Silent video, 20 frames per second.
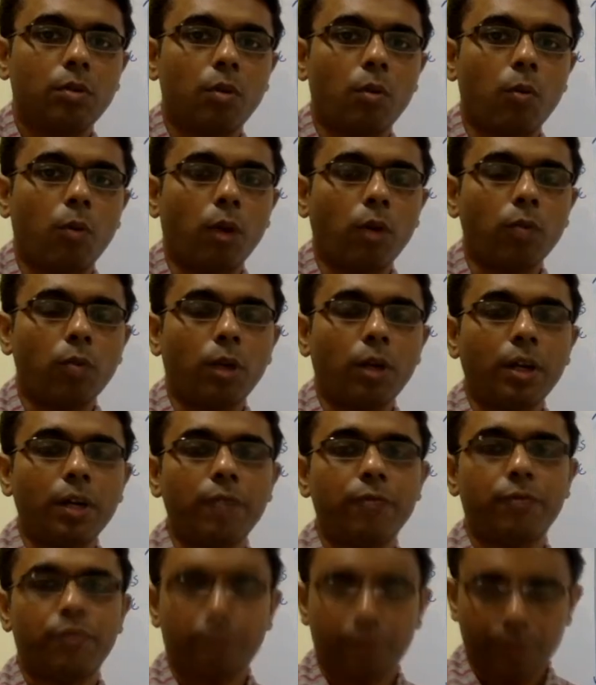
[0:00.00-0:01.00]
what
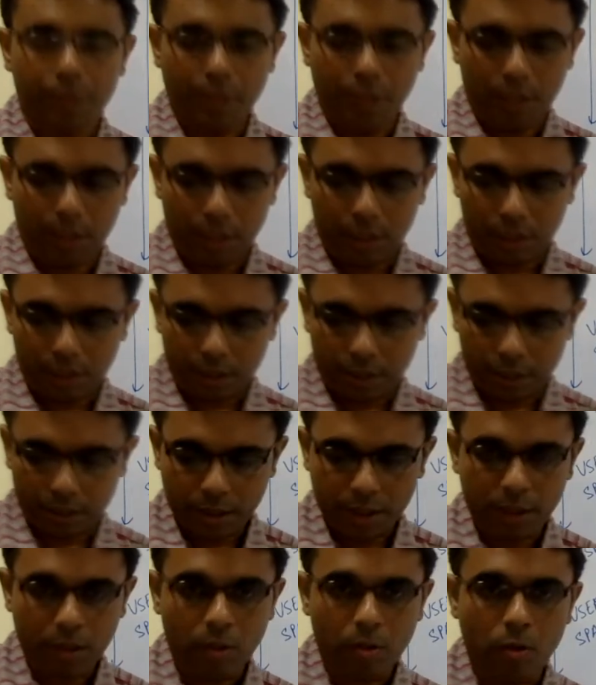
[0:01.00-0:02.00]
if
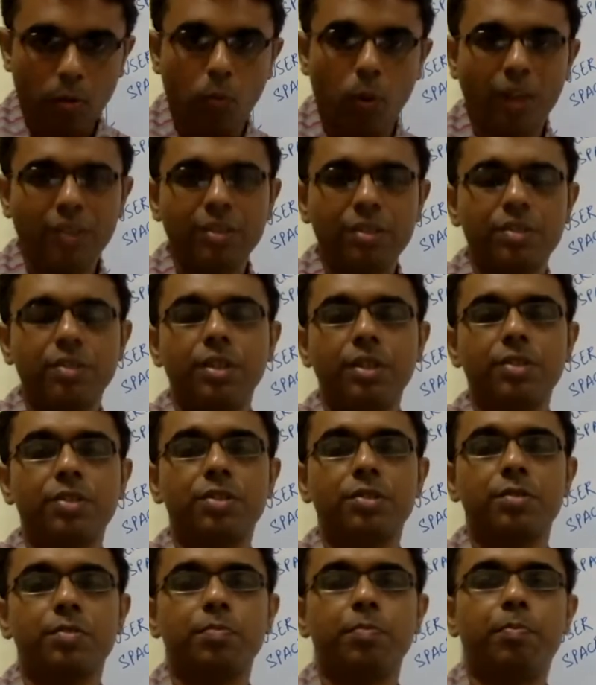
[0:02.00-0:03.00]
the once
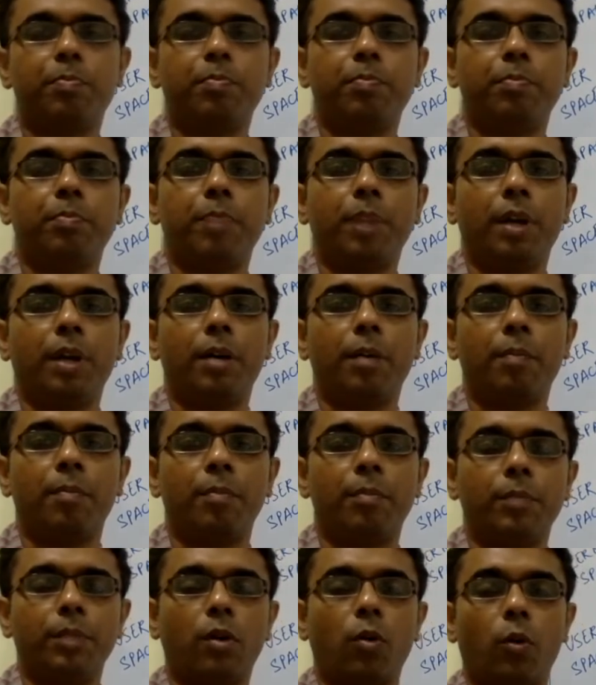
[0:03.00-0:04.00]
this
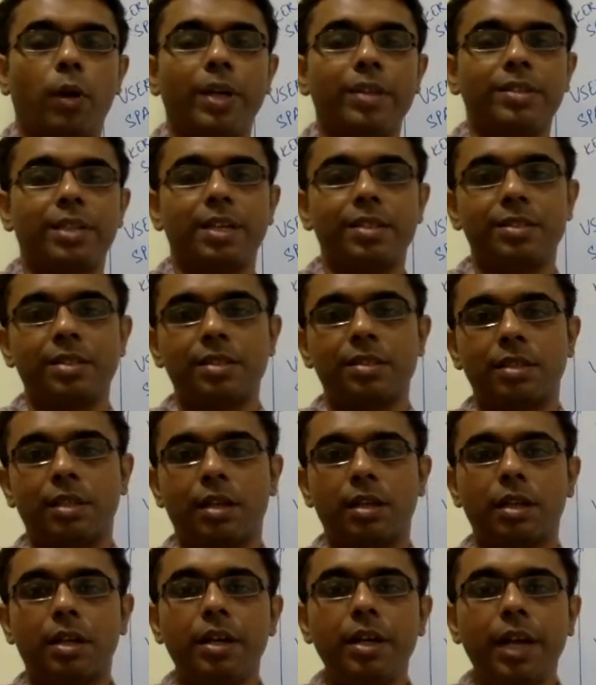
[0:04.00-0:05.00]
the OS has
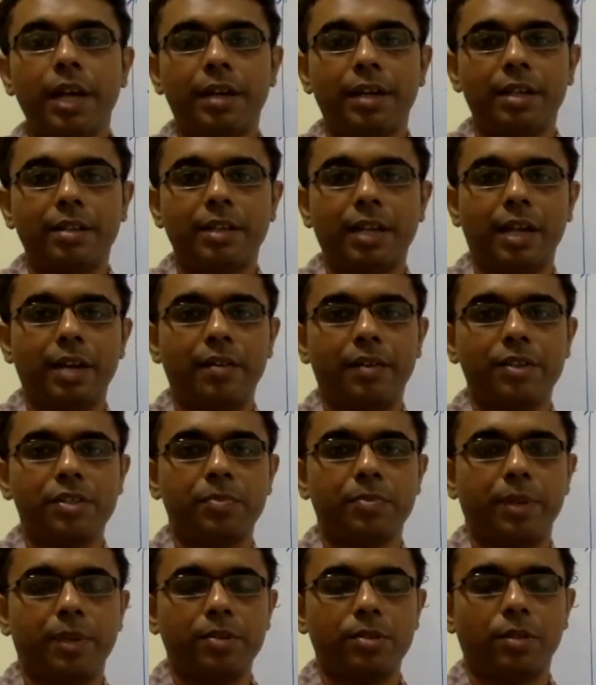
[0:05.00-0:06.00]
created the address
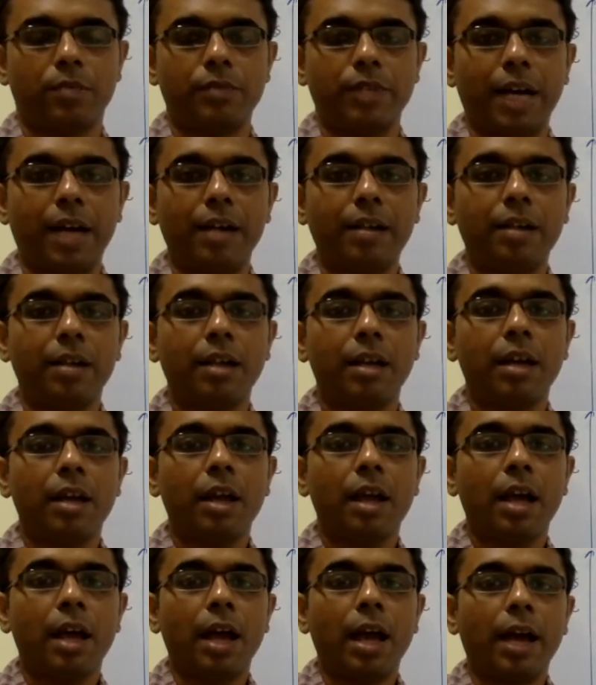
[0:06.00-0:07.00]
space of that,
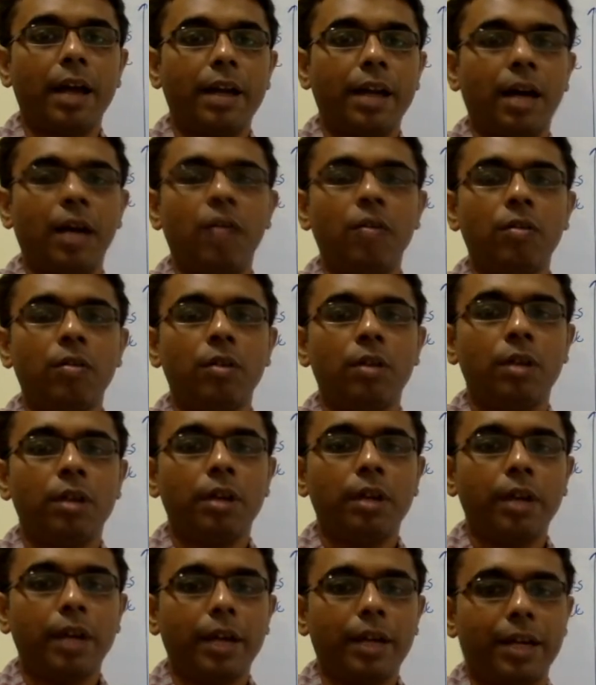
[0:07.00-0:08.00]
and now
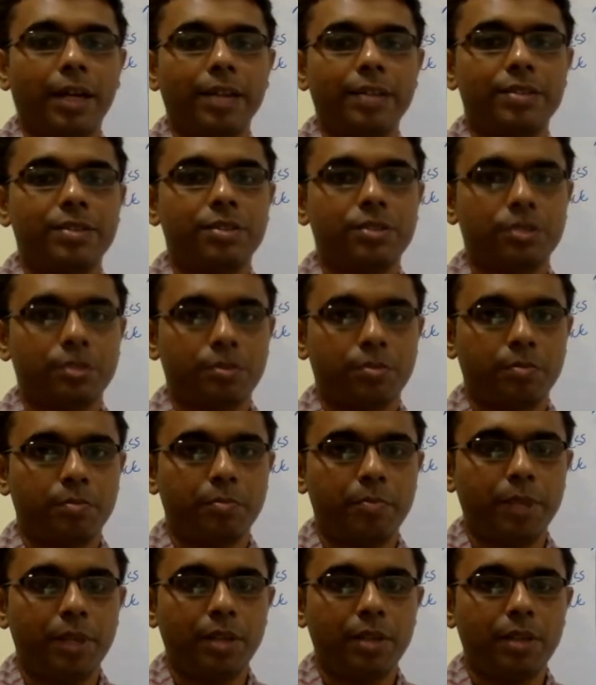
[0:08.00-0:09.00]
it has
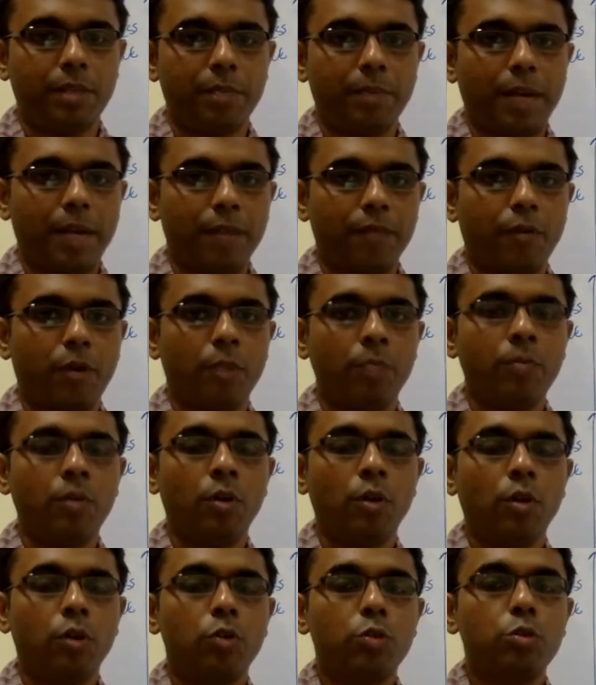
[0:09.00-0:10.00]
built the platform
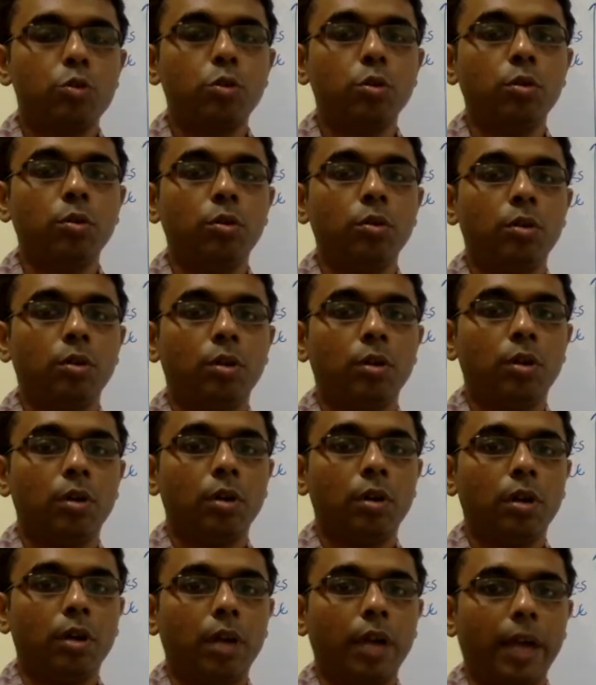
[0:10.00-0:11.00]
to
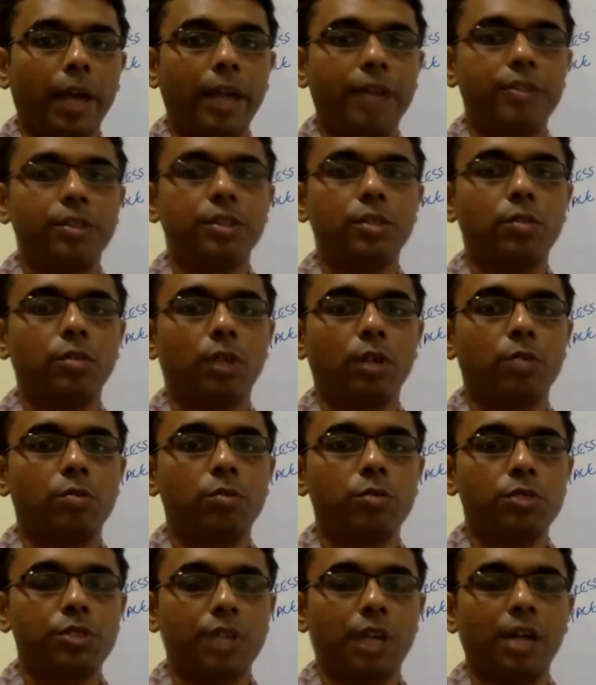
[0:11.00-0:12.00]
execute or to
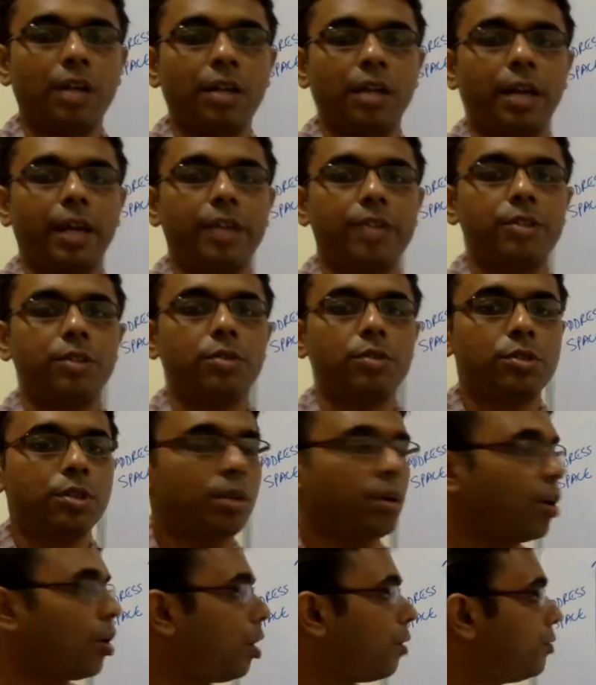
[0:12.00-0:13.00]
start
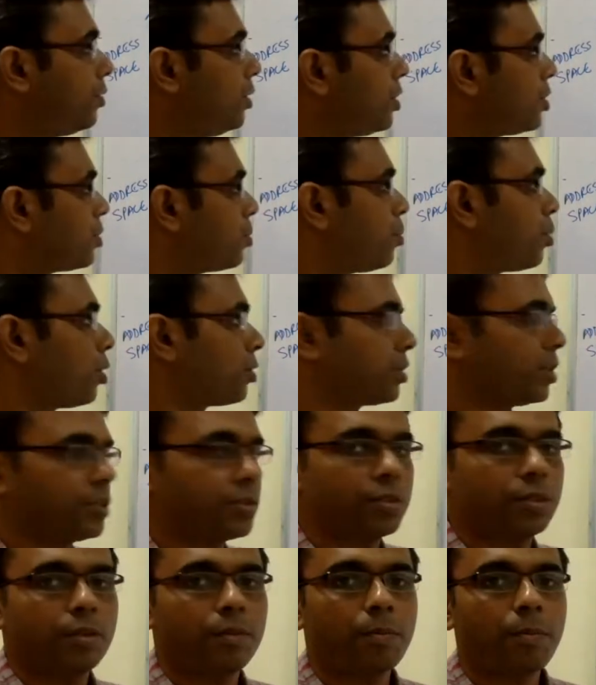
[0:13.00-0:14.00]
execution of this
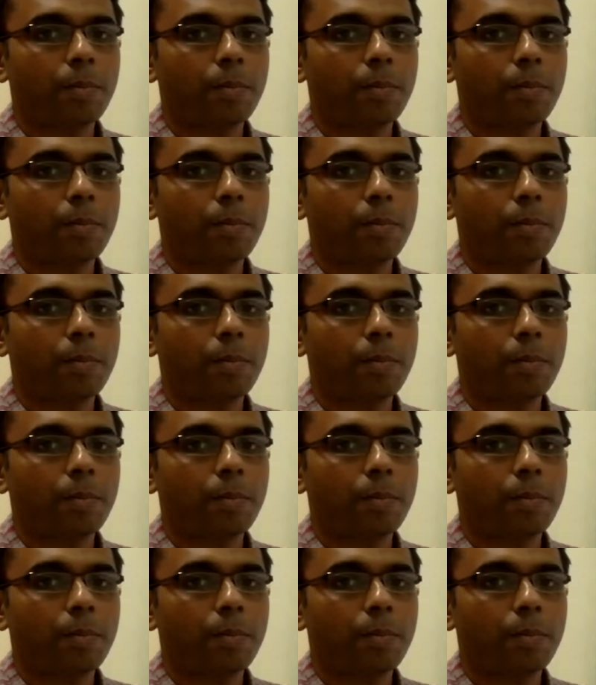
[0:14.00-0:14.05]
process.